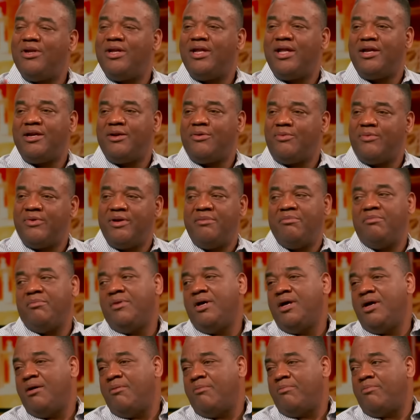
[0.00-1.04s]
to let it rip.
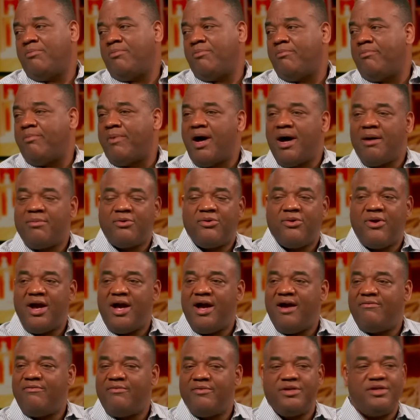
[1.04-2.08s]
Bob
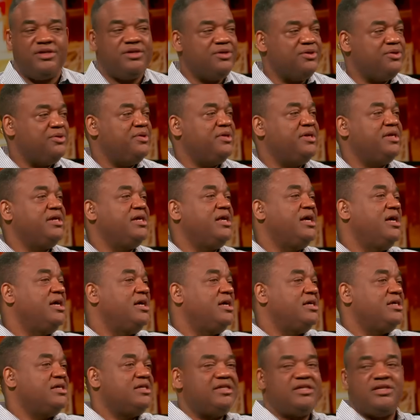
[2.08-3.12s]
Kraft would do it.
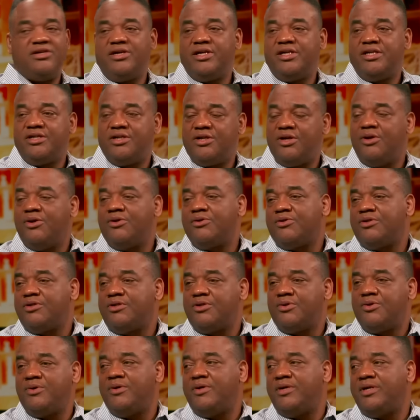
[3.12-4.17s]
Jerry Jones would
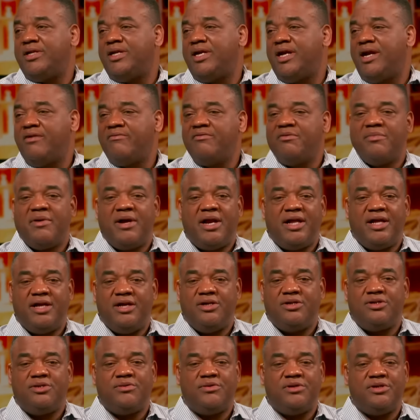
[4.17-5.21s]
do it. Everybody
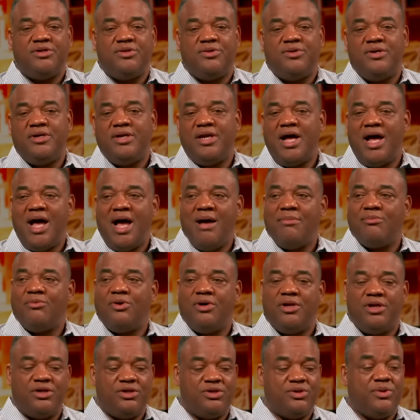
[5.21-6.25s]
else would do it. I'm
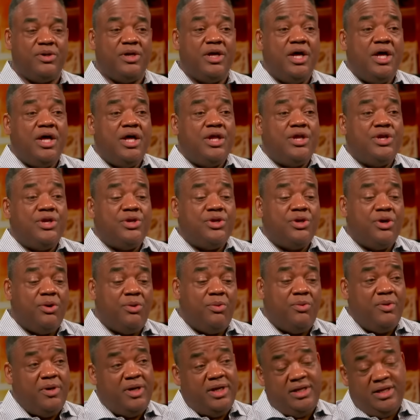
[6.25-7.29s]
going to do it. No
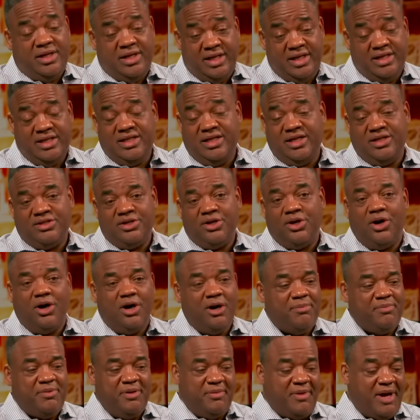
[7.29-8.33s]
one, and there
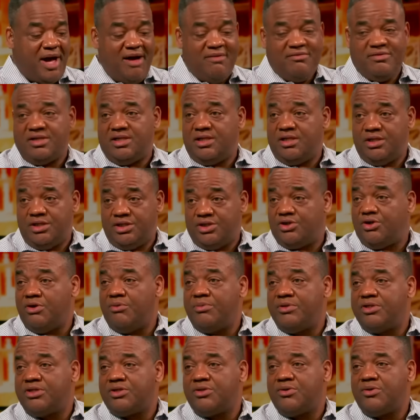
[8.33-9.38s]
are people, obviously, Joe
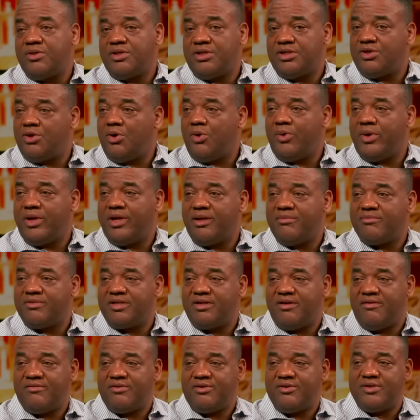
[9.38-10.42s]
Mazzulla is holding
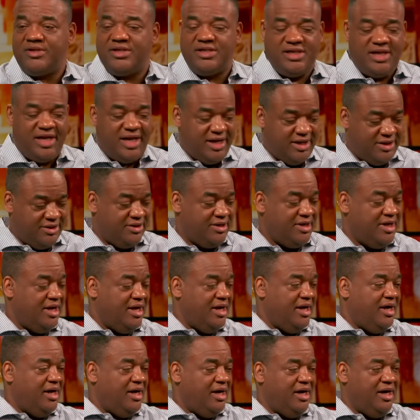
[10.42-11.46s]
himself to a standard.
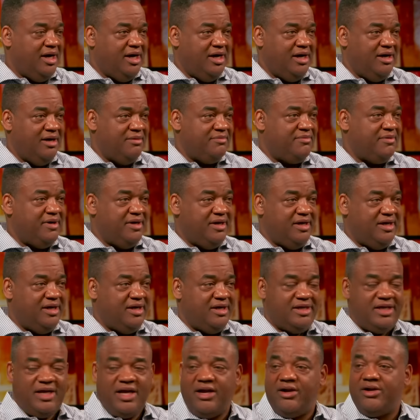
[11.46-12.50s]

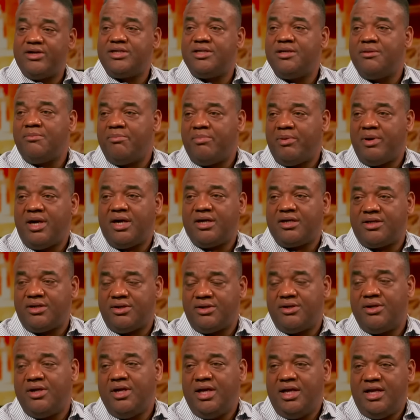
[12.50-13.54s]
Harrison
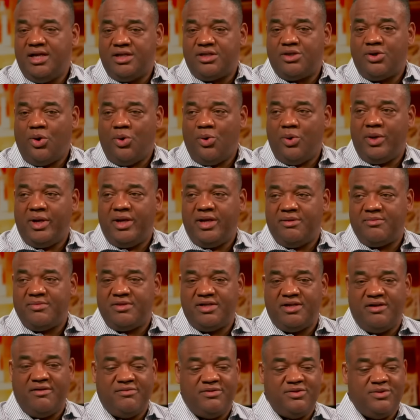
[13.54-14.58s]
Butker is holding
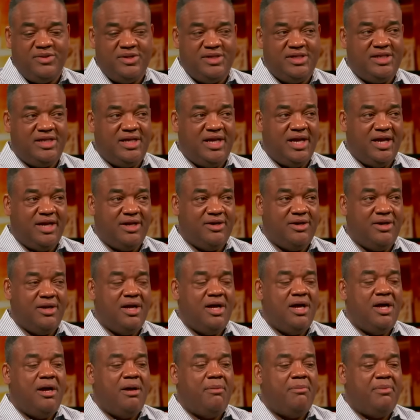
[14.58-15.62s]
himself to a standard.
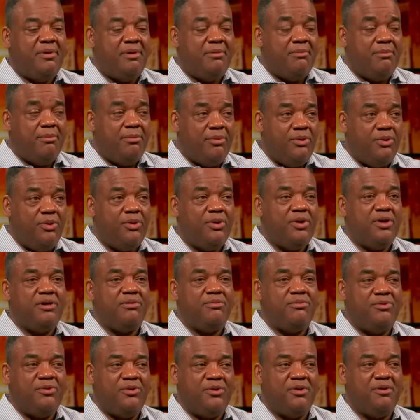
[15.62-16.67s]
But more
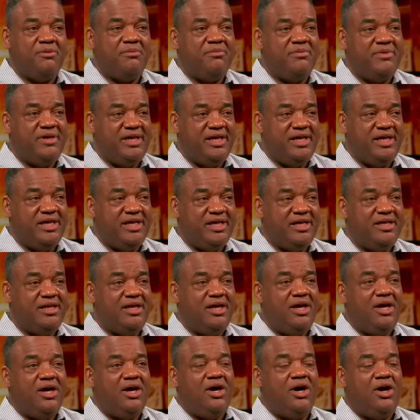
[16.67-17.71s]
and more
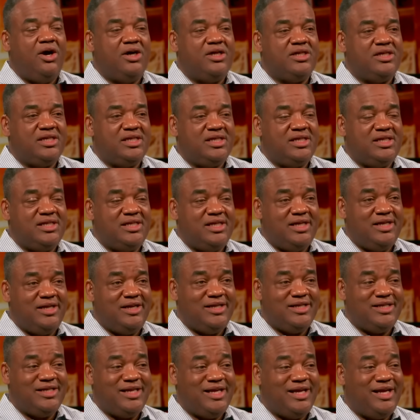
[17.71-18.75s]
men are just sitting
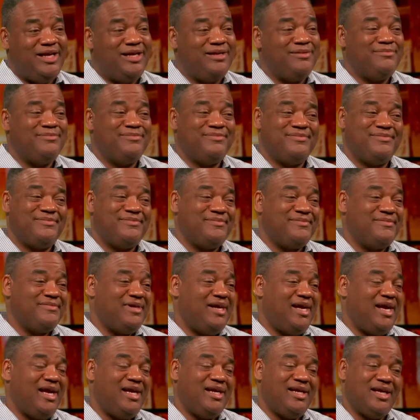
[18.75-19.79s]
there saying,
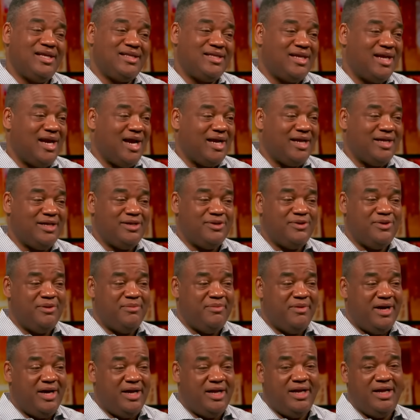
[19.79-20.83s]
ain't nothing I can do
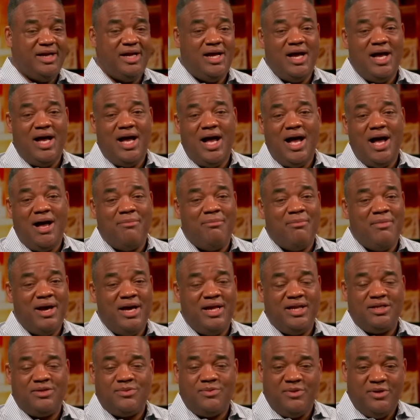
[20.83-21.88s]
about it. I
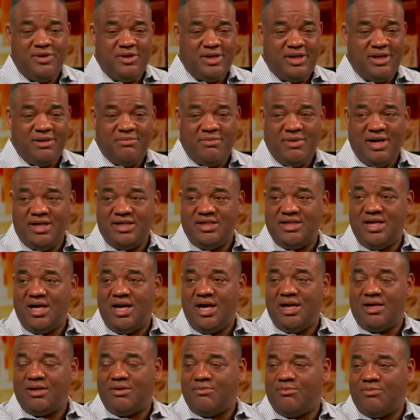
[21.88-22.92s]
might as well get my
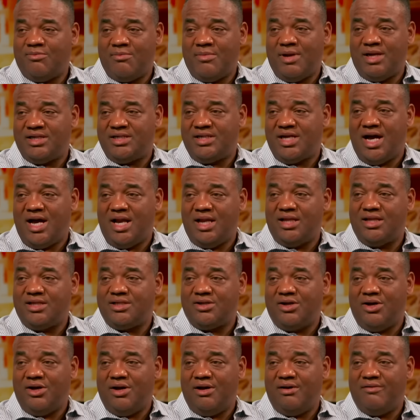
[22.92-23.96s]
jollies
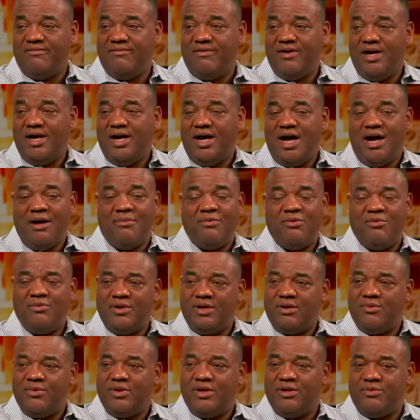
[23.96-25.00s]
off.
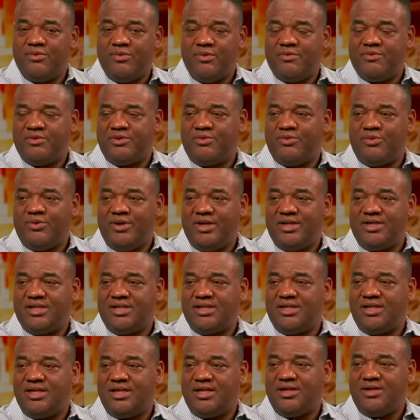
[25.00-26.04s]
What was
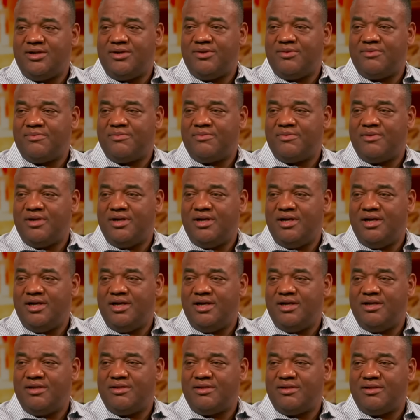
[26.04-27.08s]
Royce's
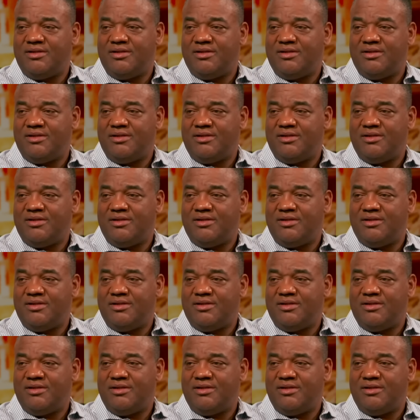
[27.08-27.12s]
deal?